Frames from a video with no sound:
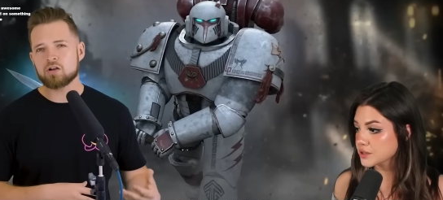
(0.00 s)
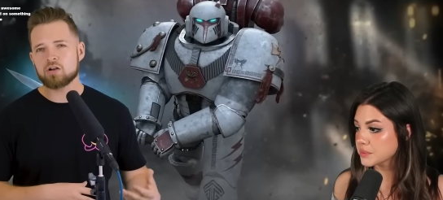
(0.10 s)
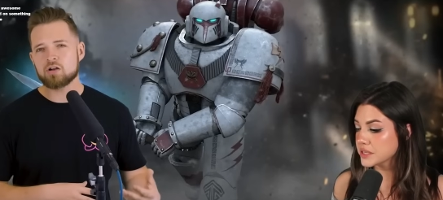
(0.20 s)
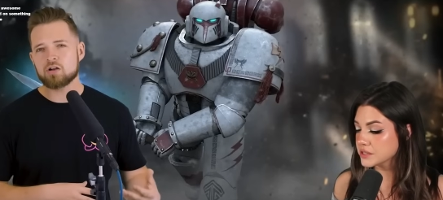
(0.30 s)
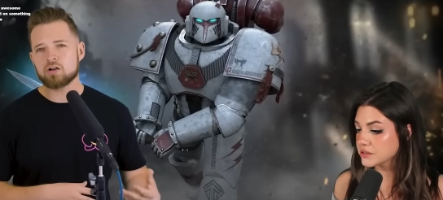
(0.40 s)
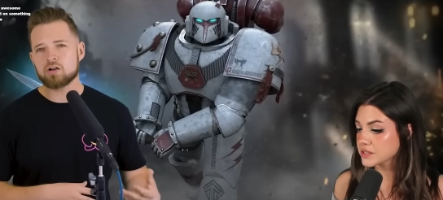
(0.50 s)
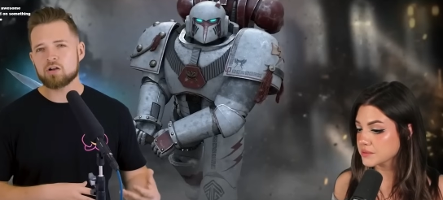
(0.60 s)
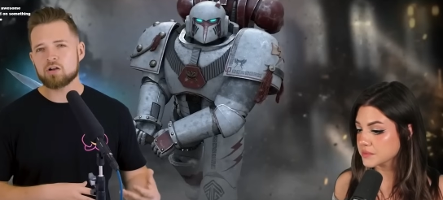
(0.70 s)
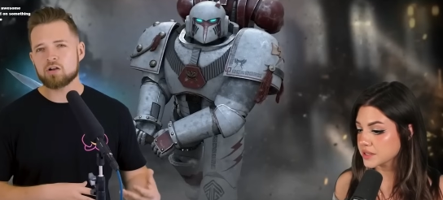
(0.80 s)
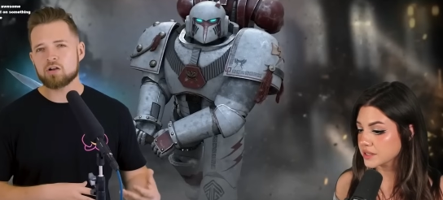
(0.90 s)
Speaker 1: based on
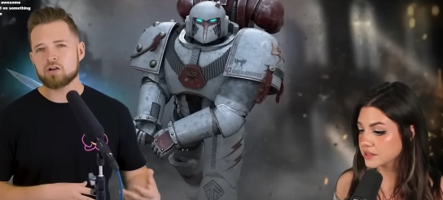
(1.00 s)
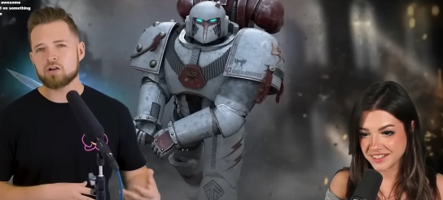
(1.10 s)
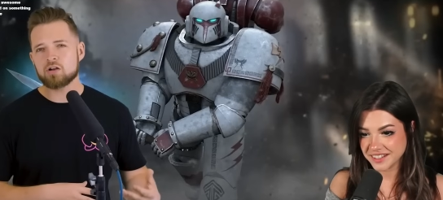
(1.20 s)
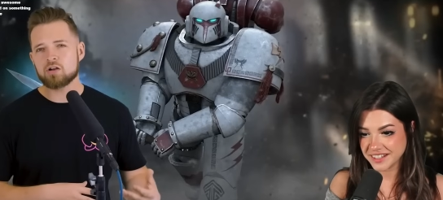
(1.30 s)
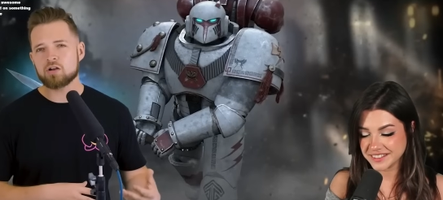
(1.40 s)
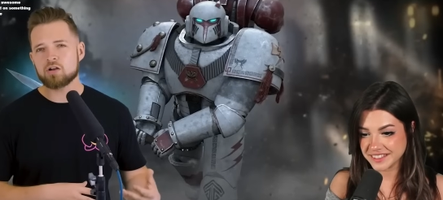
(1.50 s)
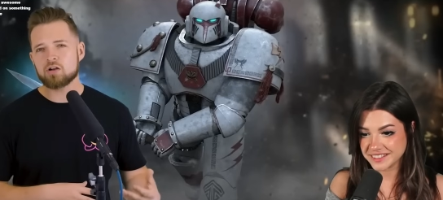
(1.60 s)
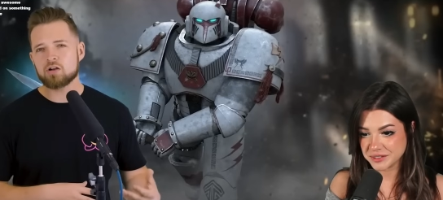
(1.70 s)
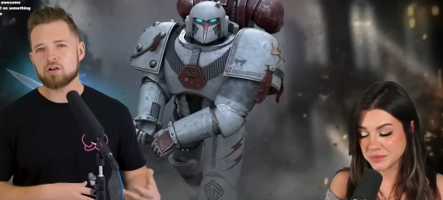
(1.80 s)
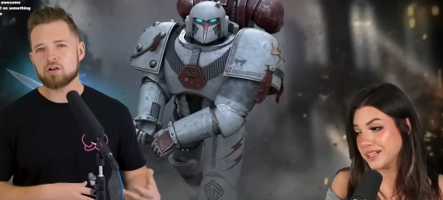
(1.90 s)
something. Yeah, I
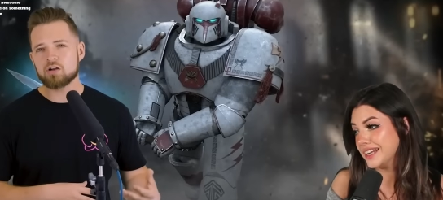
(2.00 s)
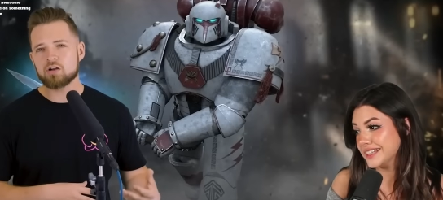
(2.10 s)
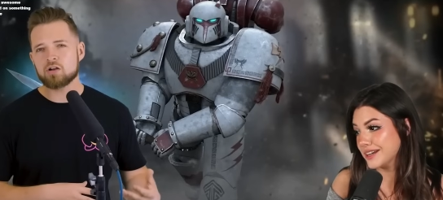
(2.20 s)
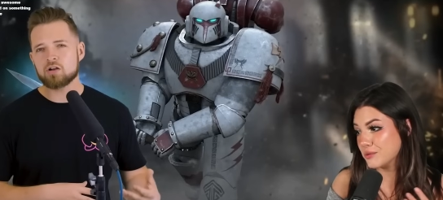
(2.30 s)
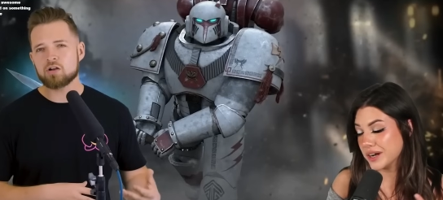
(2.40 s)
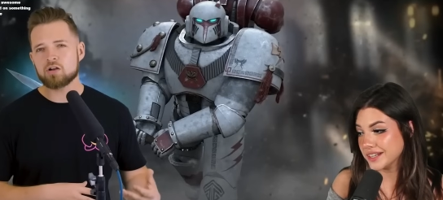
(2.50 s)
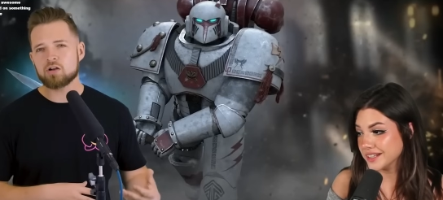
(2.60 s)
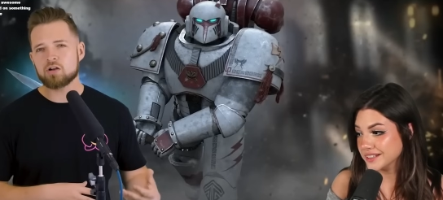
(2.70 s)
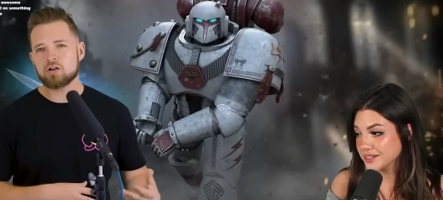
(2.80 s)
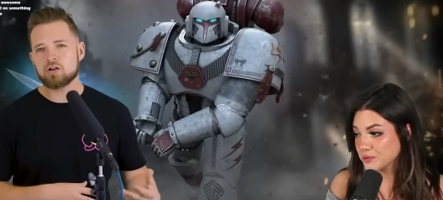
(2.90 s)
like them, and I like white.
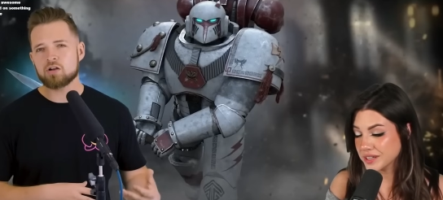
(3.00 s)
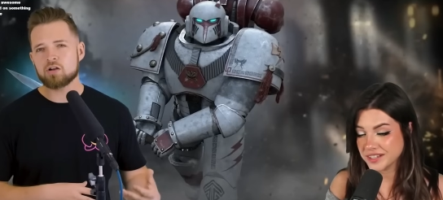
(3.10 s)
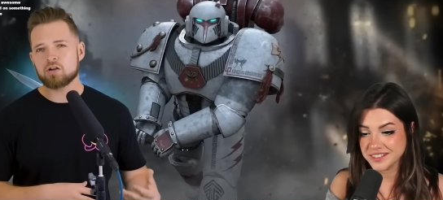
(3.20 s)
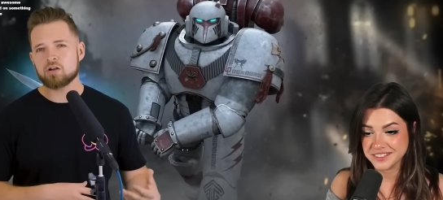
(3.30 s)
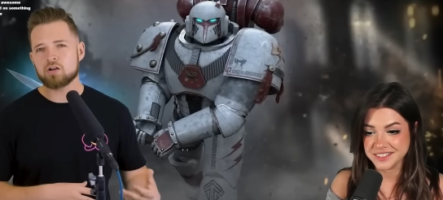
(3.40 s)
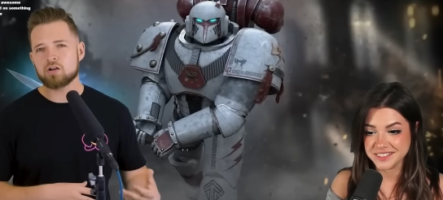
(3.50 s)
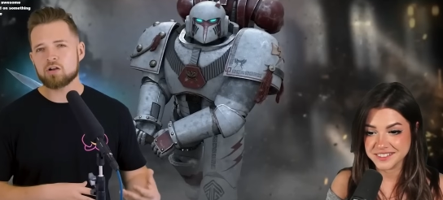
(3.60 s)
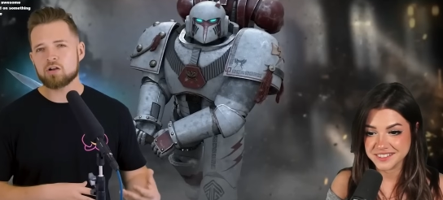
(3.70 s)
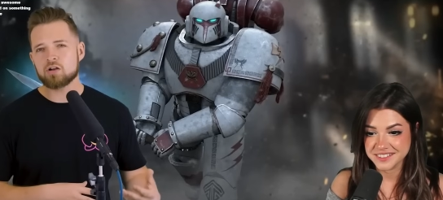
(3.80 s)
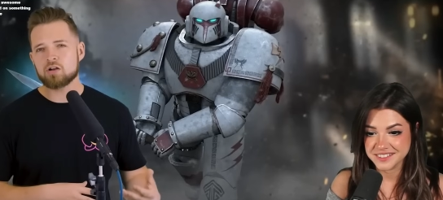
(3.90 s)
I like white color.
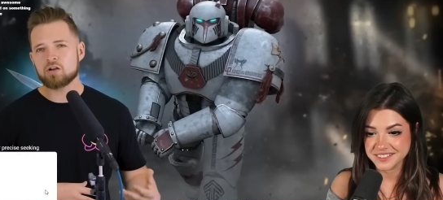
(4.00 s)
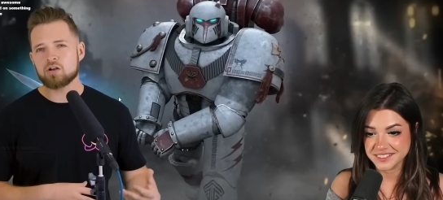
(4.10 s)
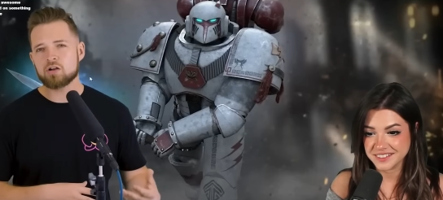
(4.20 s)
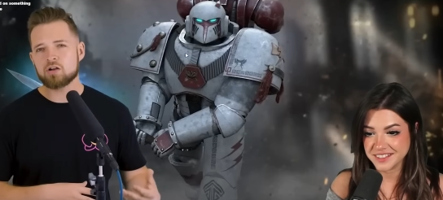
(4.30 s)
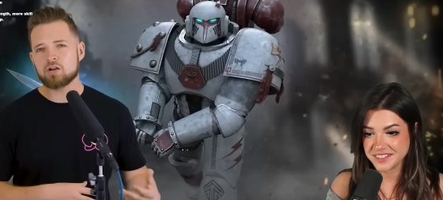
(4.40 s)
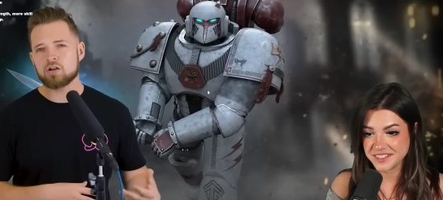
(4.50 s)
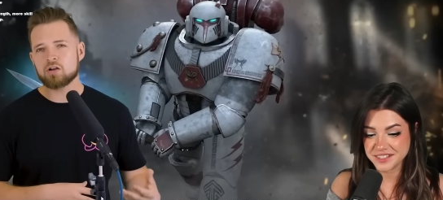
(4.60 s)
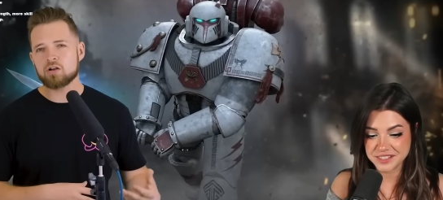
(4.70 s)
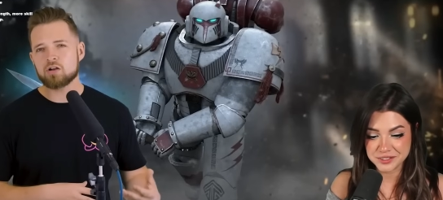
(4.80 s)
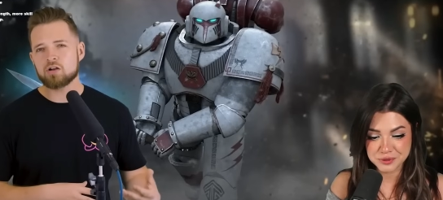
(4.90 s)
I think
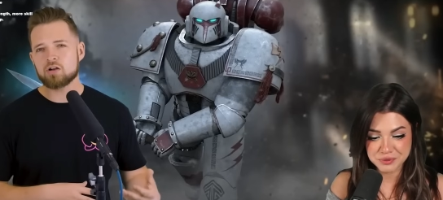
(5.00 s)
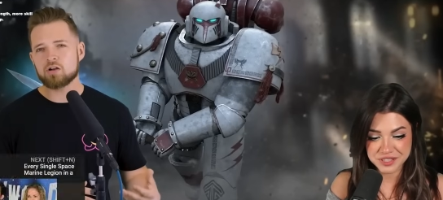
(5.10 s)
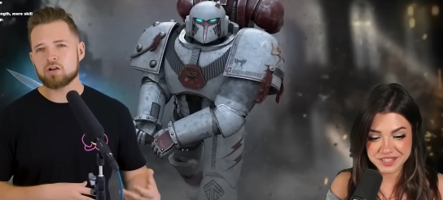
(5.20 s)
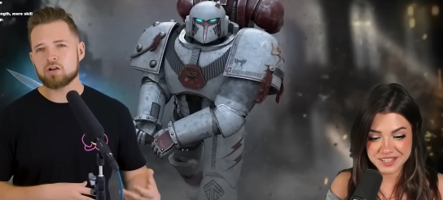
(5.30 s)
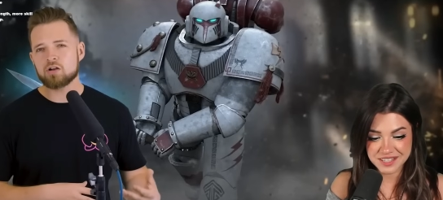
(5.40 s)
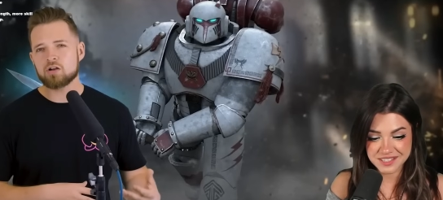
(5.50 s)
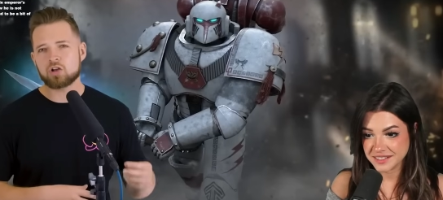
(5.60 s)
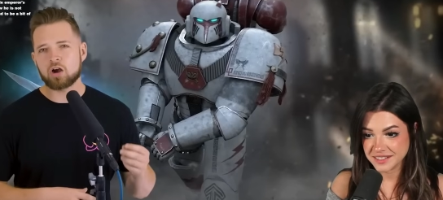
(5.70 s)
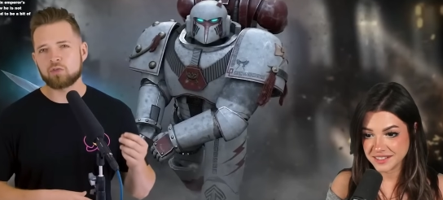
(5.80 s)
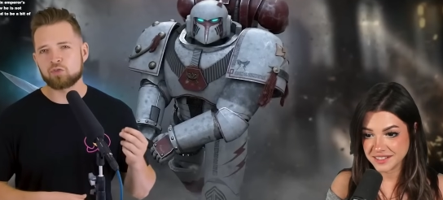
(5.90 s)
they look pretty
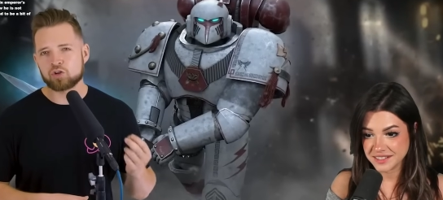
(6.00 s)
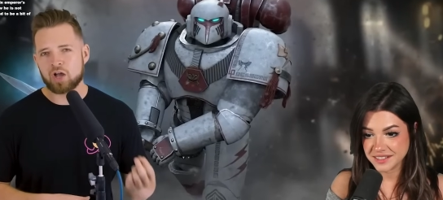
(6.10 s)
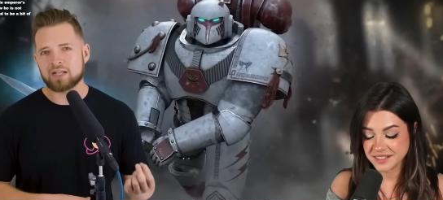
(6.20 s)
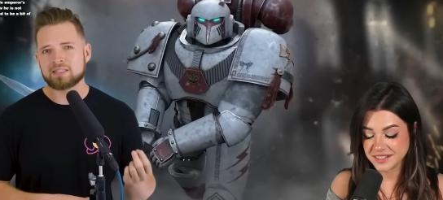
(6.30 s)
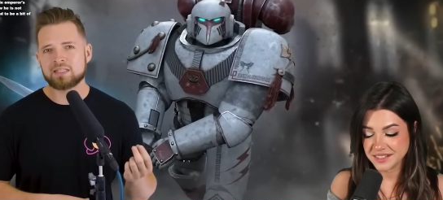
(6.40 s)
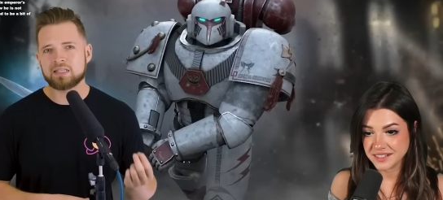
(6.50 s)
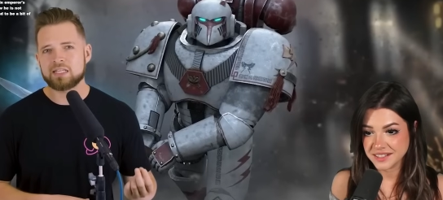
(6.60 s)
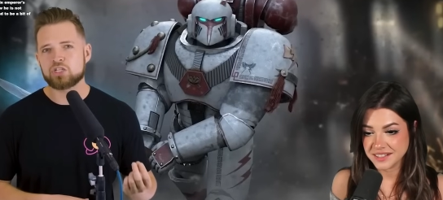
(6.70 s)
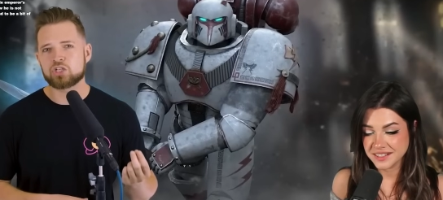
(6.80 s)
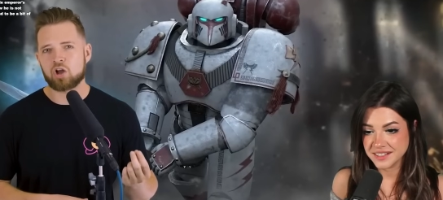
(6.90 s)
neat.
Speaker 2: Are a
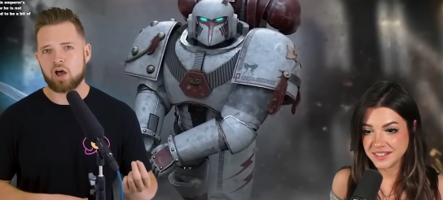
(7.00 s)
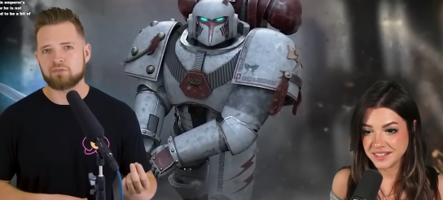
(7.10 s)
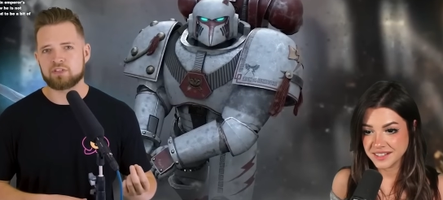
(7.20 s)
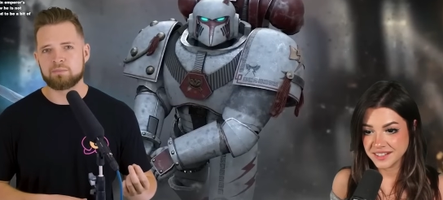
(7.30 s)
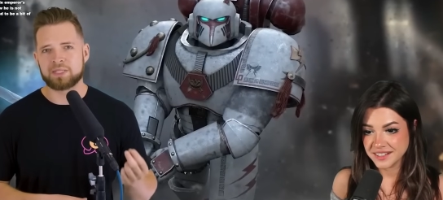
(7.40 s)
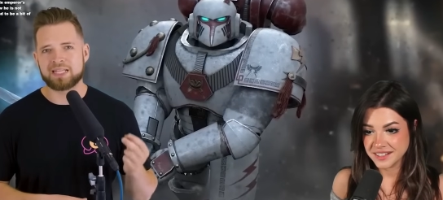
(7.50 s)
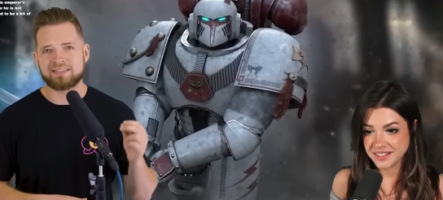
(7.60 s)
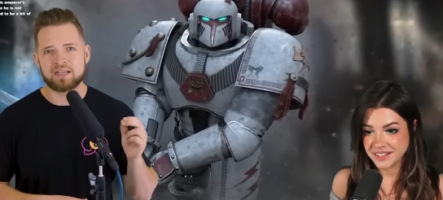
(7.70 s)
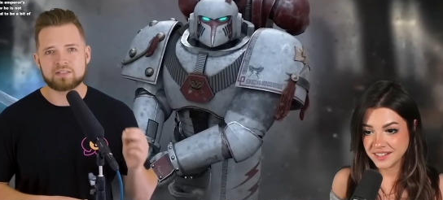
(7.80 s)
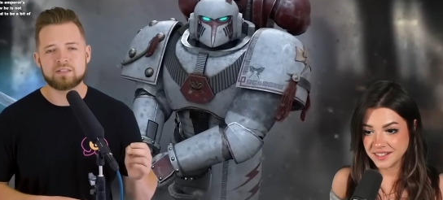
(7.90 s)
forgotten legion
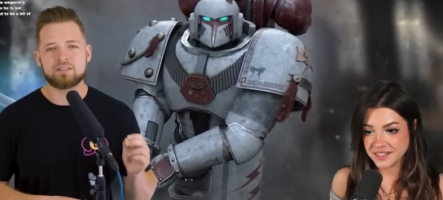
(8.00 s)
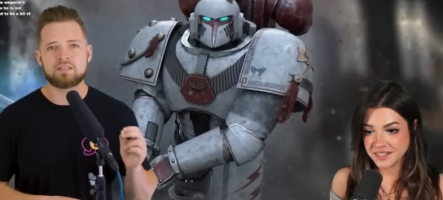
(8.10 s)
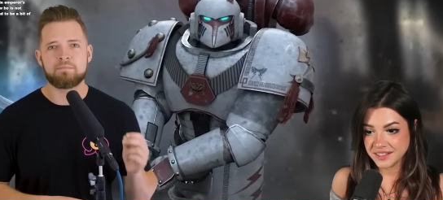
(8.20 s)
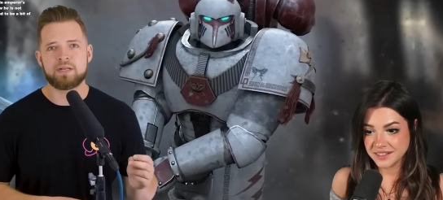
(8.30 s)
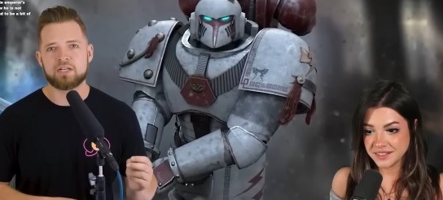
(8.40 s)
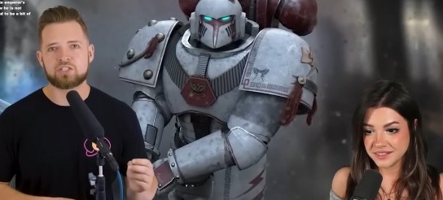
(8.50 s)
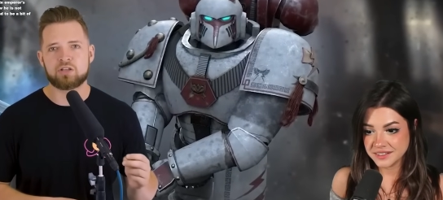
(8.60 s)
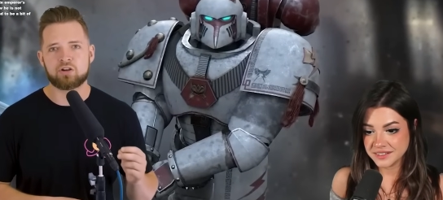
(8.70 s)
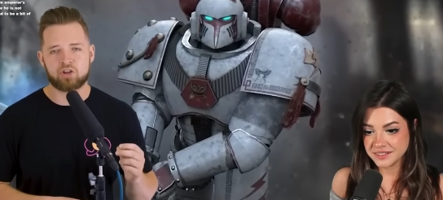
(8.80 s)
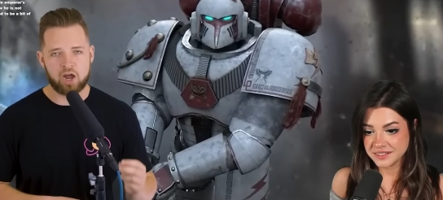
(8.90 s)
often, but that doesn't
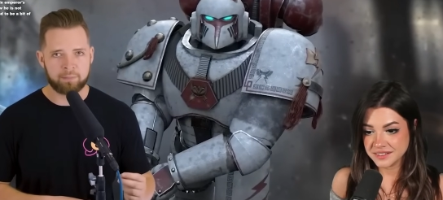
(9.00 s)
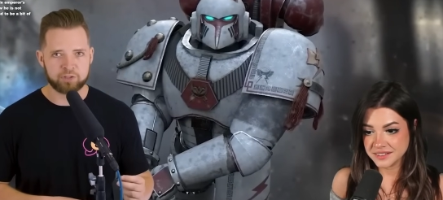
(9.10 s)
diminish their